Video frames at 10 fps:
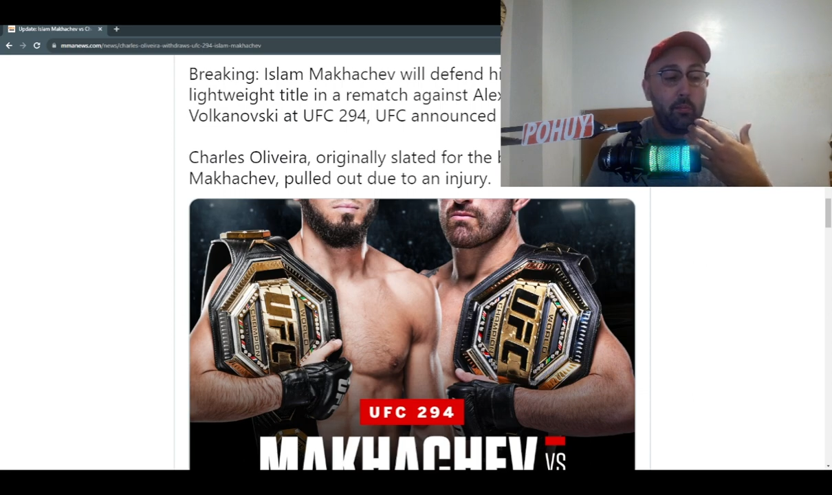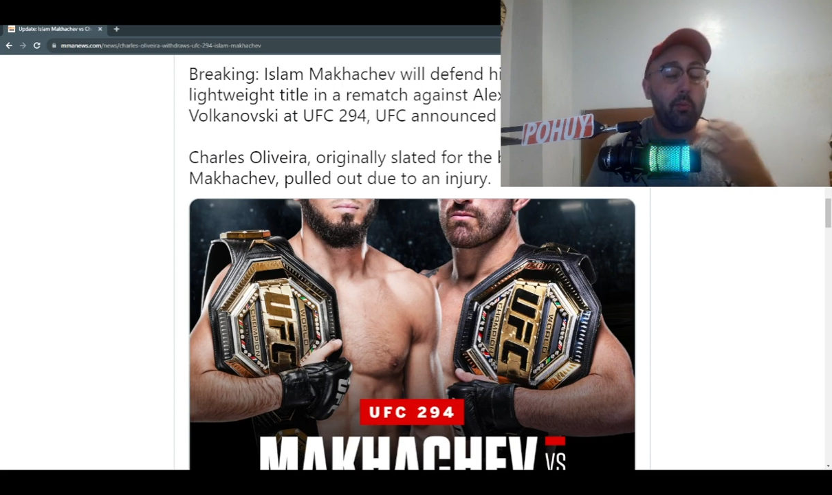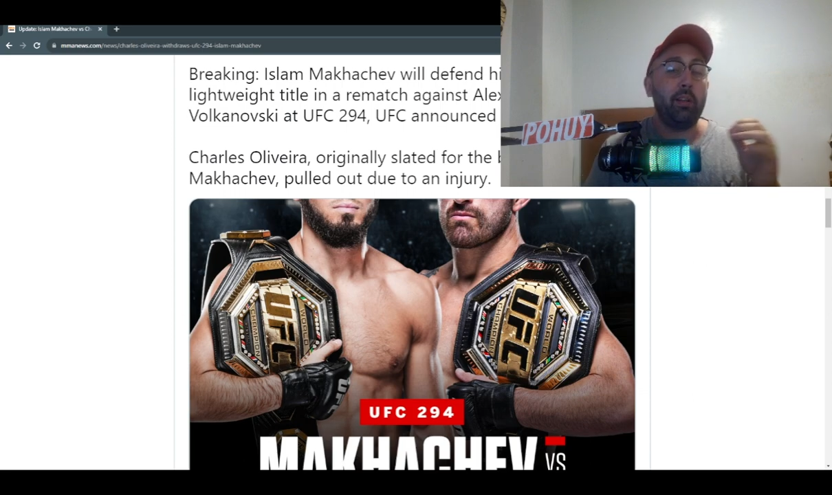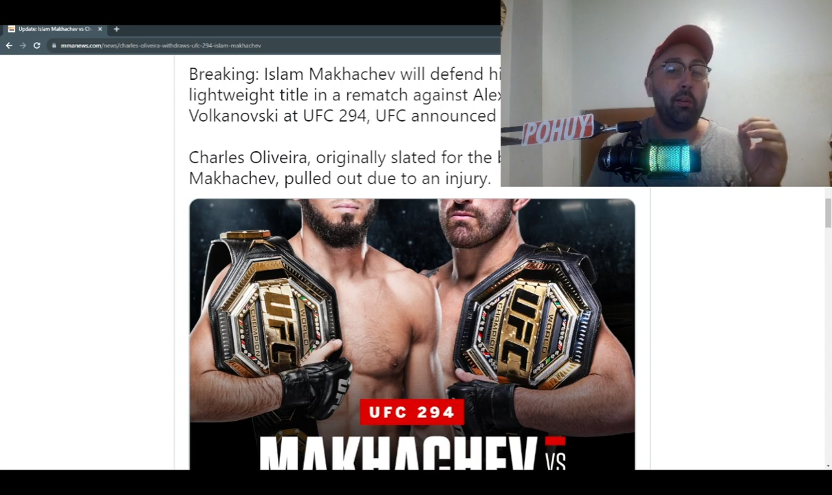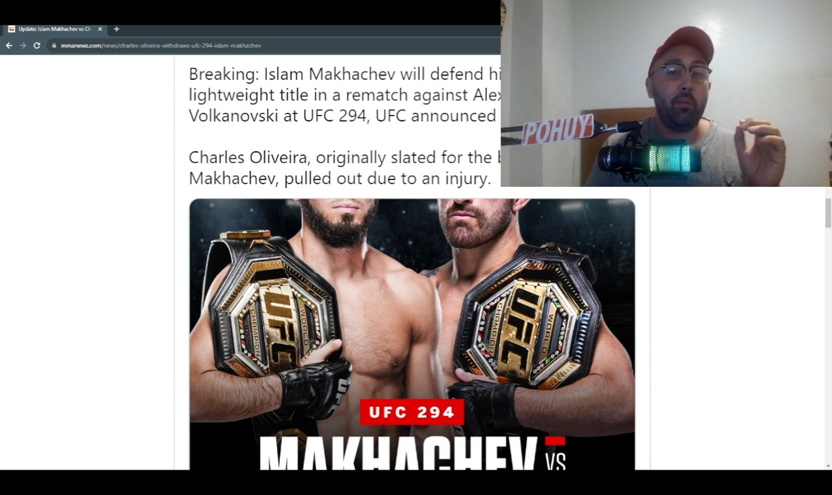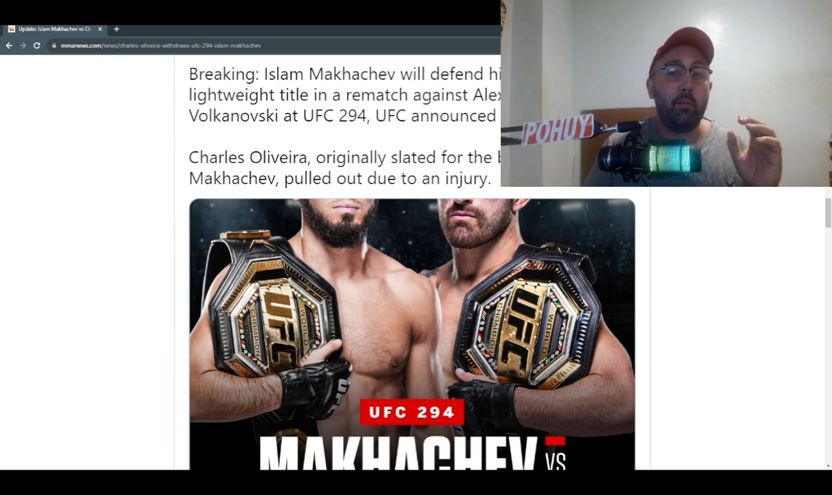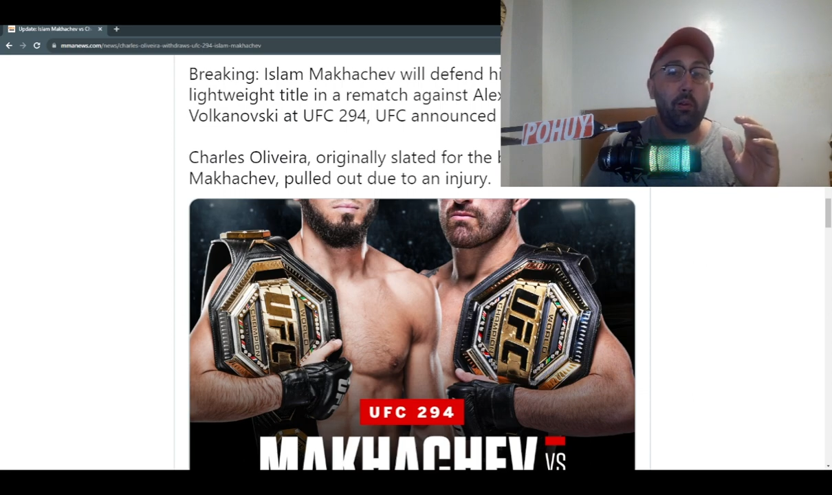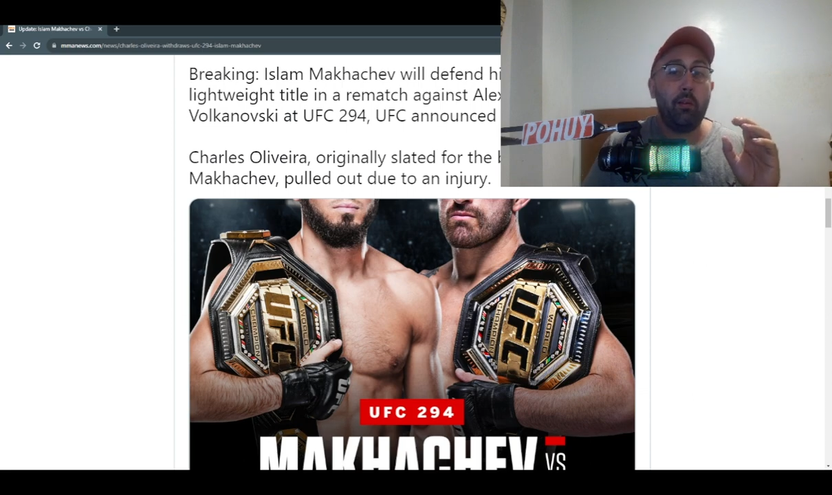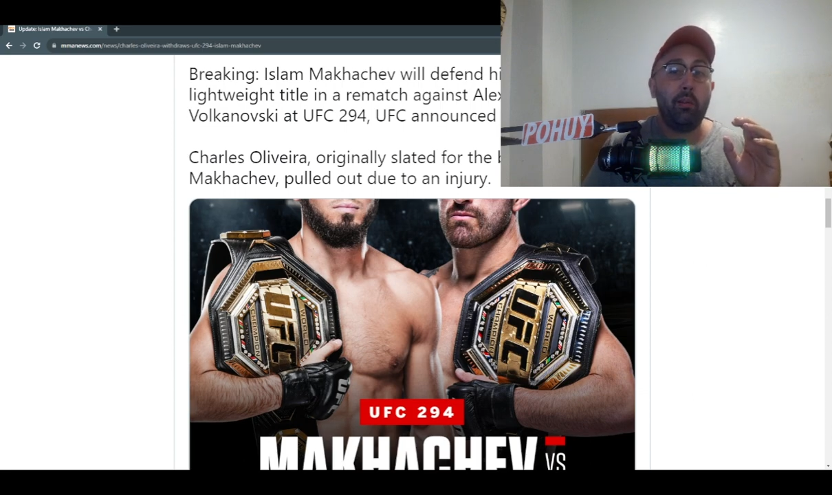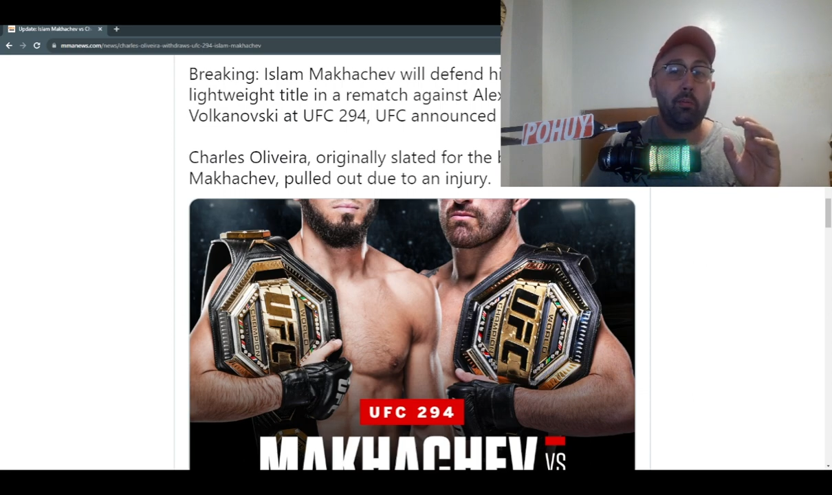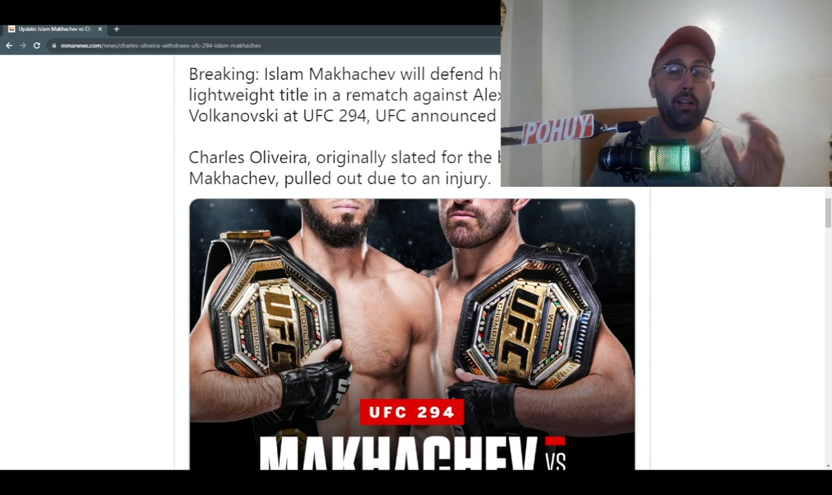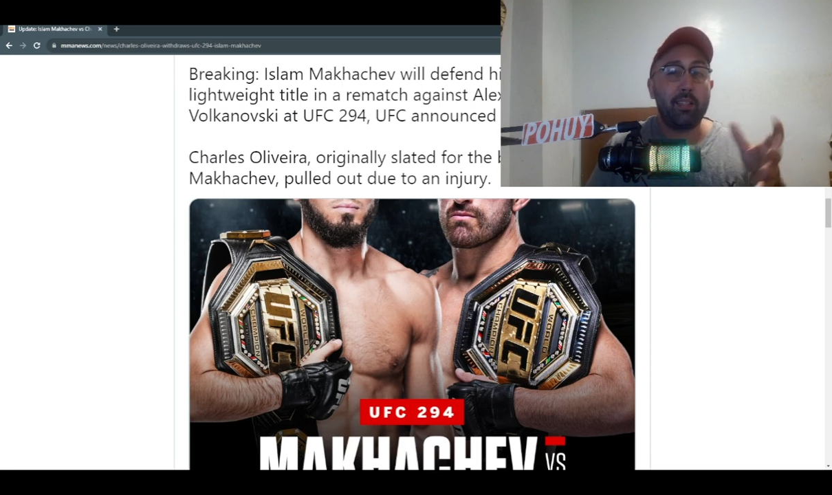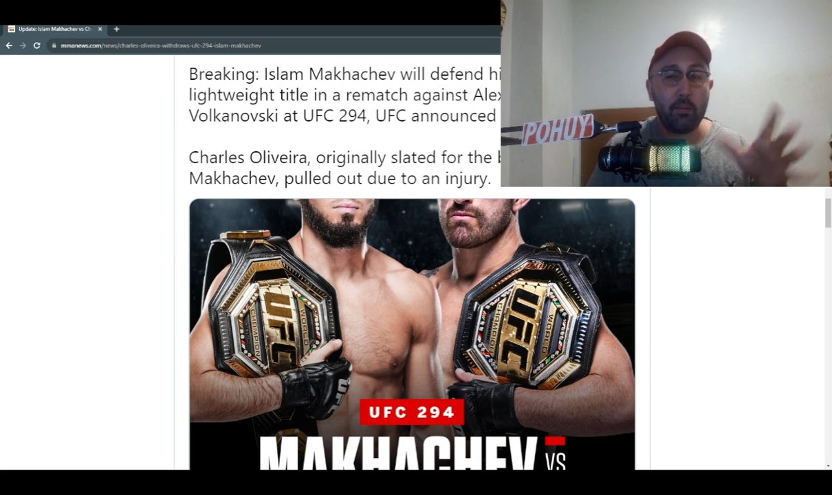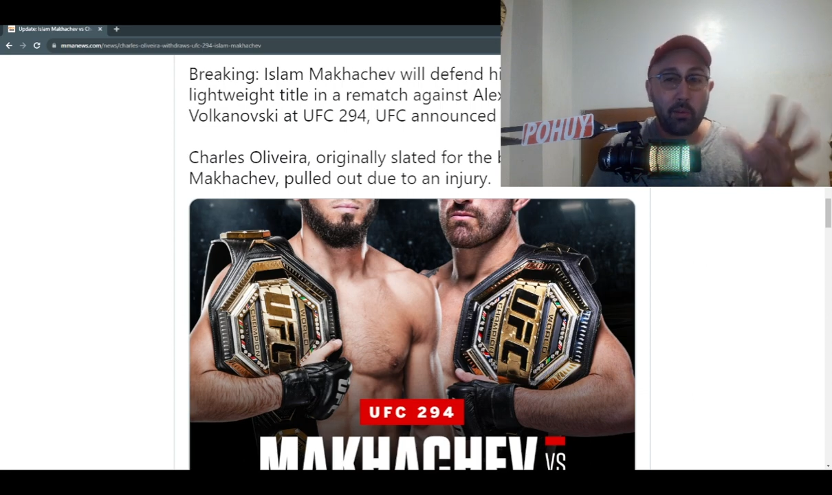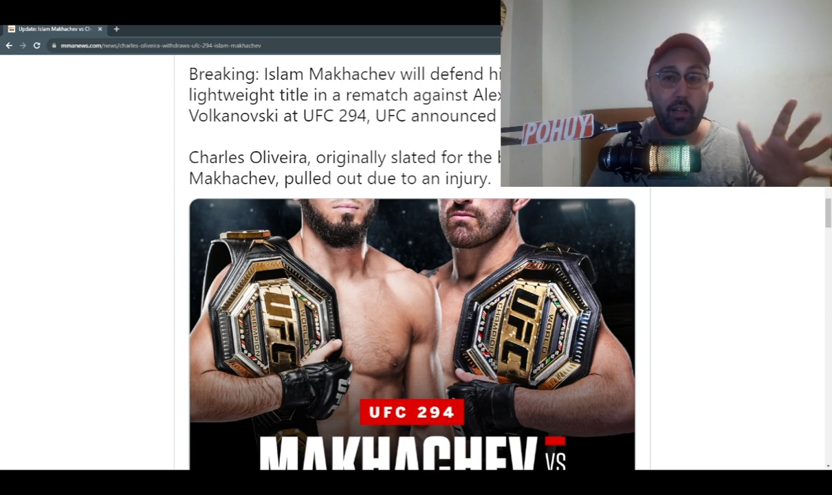But we did, we, at least we got
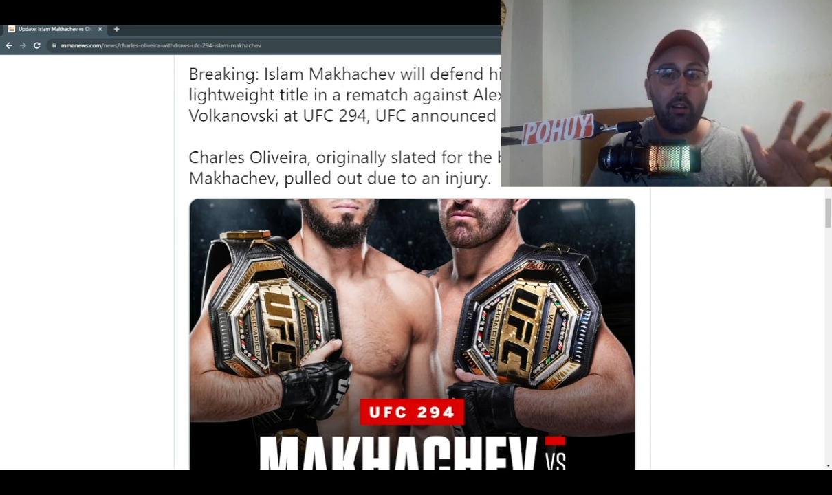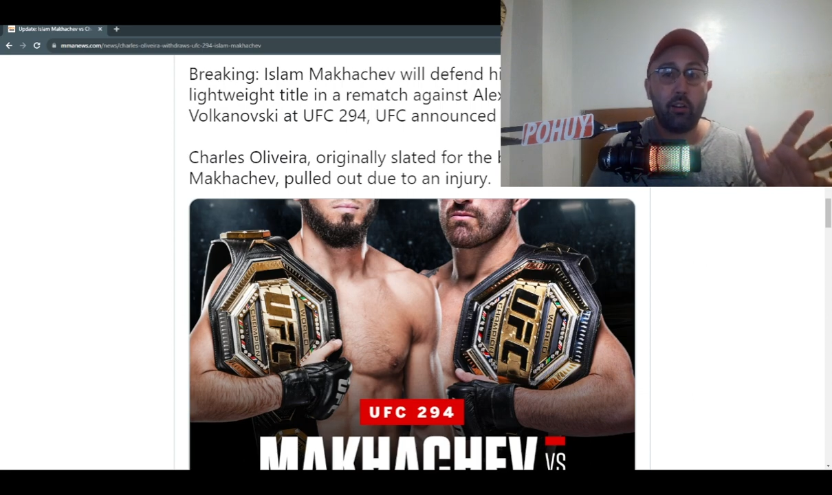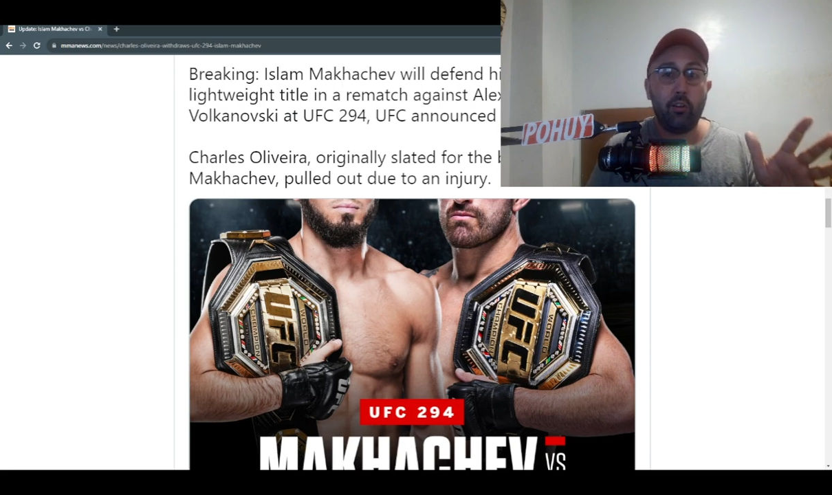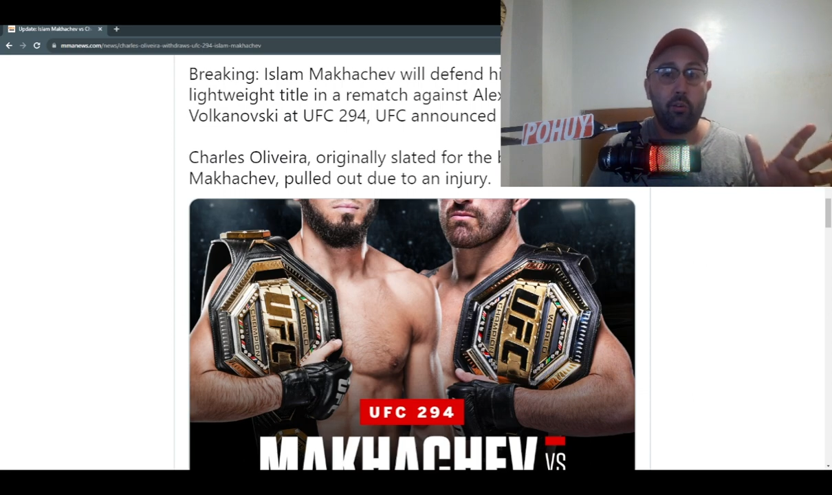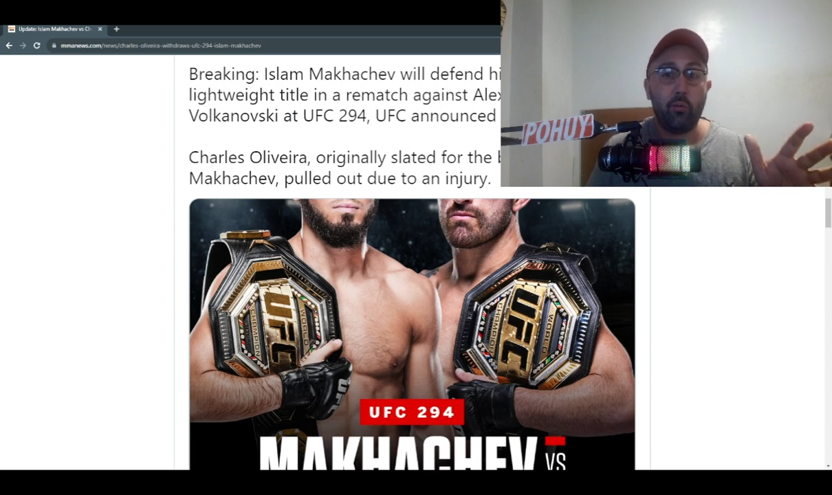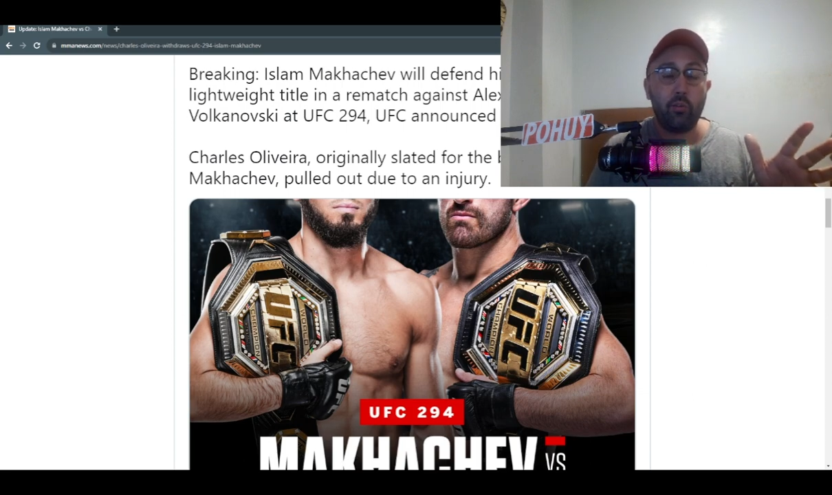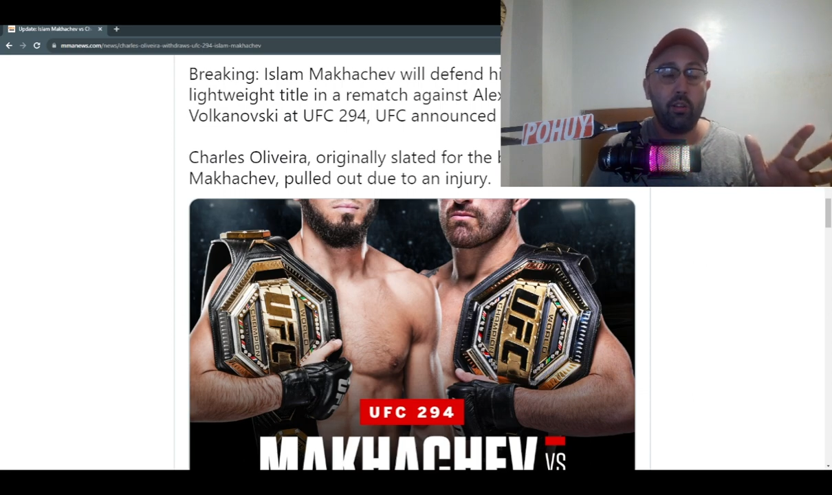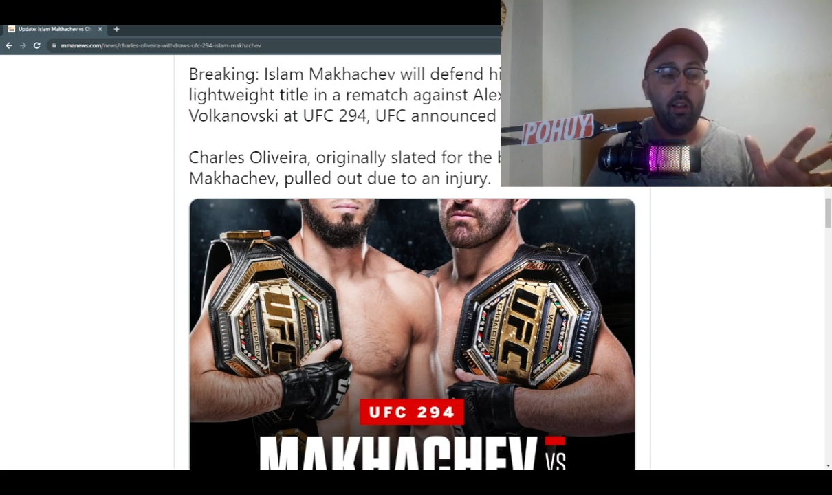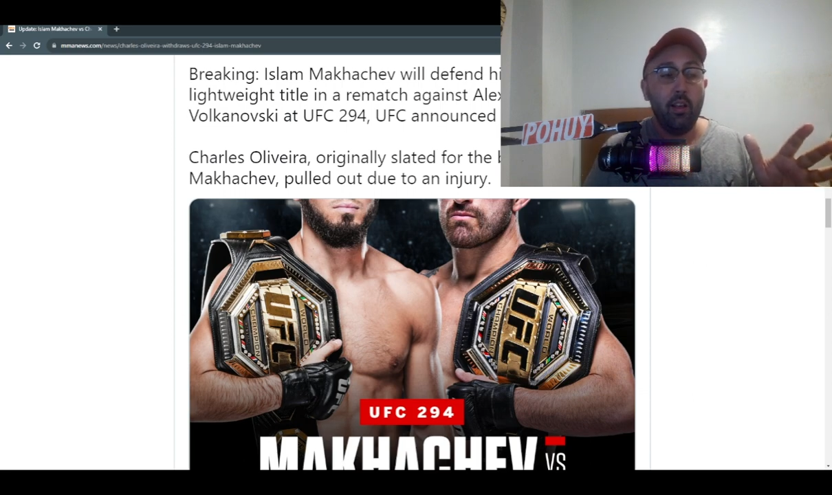some kind of good news